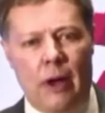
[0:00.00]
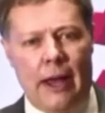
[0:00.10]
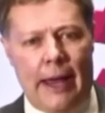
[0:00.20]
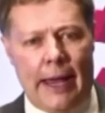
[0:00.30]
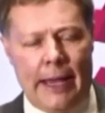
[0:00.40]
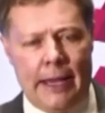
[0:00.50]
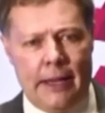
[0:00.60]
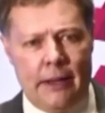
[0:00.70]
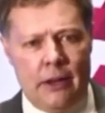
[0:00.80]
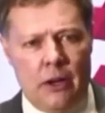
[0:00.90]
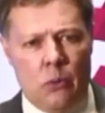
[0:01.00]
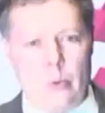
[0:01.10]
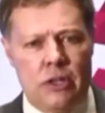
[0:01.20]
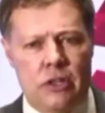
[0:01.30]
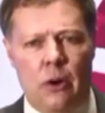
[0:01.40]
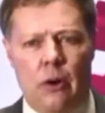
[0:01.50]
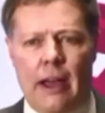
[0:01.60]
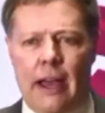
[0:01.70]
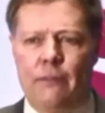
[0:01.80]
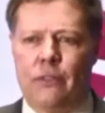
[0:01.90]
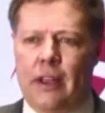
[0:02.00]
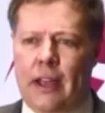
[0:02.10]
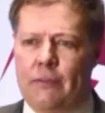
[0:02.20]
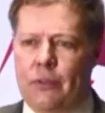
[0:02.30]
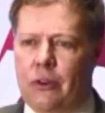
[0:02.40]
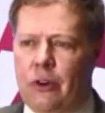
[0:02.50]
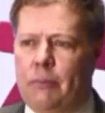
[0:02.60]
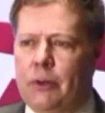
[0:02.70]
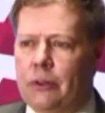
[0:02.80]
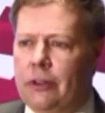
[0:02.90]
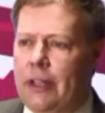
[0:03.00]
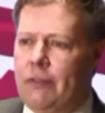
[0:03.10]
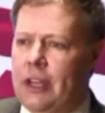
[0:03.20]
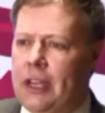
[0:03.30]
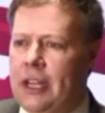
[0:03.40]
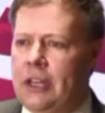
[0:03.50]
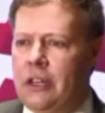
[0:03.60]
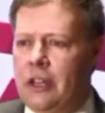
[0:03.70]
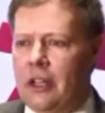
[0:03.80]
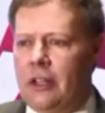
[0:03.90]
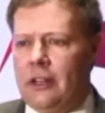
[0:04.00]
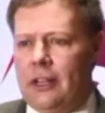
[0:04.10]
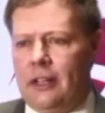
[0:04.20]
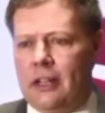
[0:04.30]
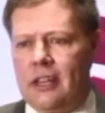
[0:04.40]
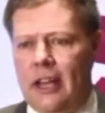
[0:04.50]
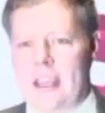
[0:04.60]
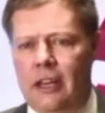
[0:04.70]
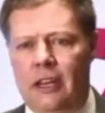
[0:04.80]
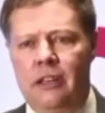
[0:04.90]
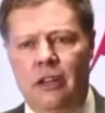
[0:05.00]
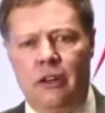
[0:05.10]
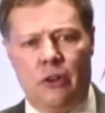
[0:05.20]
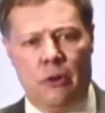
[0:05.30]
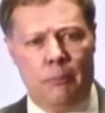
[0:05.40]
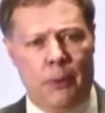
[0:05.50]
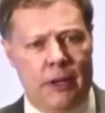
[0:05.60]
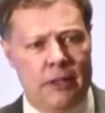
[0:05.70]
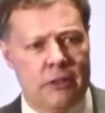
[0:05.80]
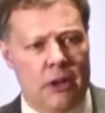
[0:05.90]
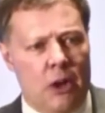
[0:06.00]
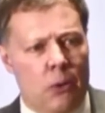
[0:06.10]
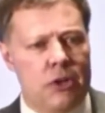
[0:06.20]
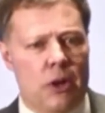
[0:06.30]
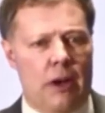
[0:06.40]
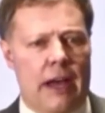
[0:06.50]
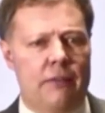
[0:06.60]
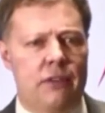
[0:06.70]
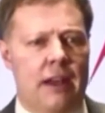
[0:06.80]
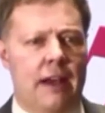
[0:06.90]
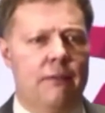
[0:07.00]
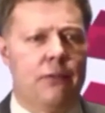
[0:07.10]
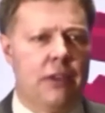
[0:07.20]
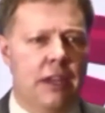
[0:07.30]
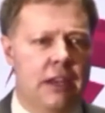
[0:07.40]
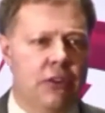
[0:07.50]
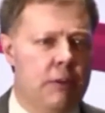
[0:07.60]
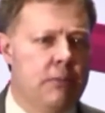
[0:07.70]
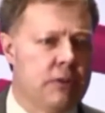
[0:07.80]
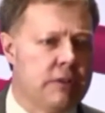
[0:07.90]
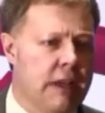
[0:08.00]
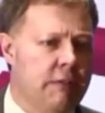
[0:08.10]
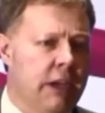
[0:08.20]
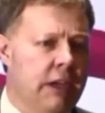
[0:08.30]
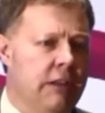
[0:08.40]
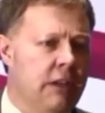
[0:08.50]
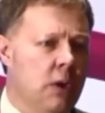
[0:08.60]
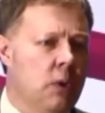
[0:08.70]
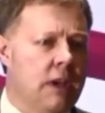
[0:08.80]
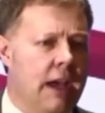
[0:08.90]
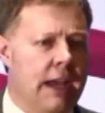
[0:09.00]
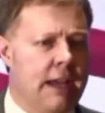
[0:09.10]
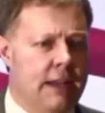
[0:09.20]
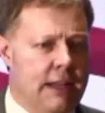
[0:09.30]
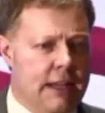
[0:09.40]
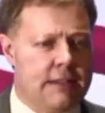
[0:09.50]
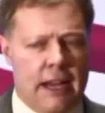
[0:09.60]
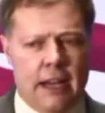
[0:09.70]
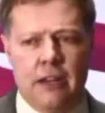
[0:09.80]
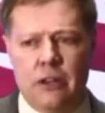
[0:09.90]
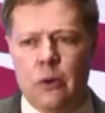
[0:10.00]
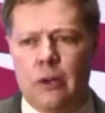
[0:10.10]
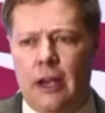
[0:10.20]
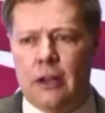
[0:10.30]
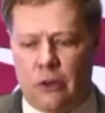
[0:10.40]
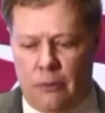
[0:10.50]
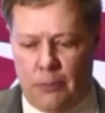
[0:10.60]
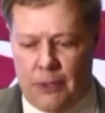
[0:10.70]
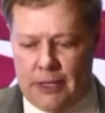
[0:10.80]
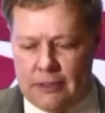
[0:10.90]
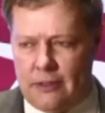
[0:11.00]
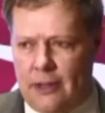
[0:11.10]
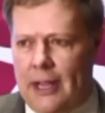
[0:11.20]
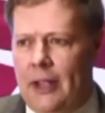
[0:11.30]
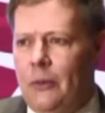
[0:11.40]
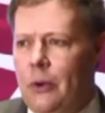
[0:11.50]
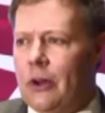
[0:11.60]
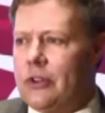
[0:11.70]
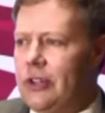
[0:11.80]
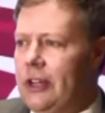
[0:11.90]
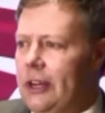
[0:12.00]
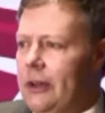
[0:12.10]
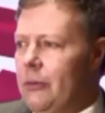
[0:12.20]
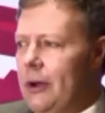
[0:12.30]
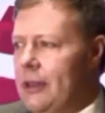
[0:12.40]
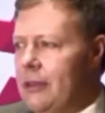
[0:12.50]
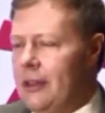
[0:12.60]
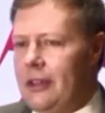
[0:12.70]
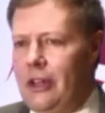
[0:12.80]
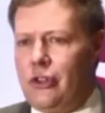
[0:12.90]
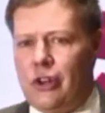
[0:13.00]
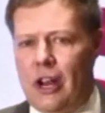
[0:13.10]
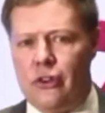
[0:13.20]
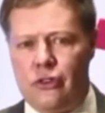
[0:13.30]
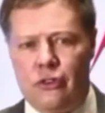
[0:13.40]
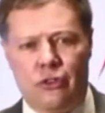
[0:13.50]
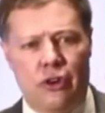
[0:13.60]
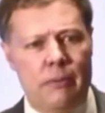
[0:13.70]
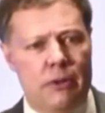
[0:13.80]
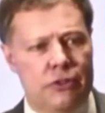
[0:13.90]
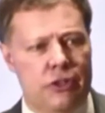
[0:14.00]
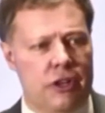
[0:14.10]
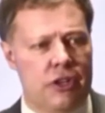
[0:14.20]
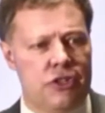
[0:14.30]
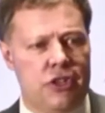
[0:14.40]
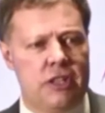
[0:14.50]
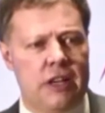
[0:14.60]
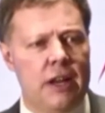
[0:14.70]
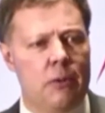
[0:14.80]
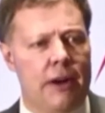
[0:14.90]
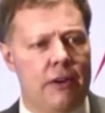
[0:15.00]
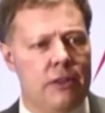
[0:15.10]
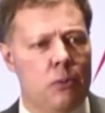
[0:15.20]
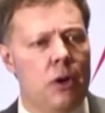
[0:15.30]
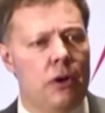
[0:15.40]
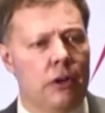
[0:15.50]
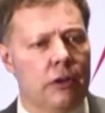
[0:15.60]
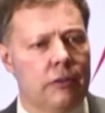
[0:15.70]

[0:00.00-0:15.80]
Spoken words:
where we don't have to have the criminal living in India attacking Indian companies. We don't have to have the criminals living in the UK attacking UK companies. We are dealing with international criminals that can sit anywhere in the world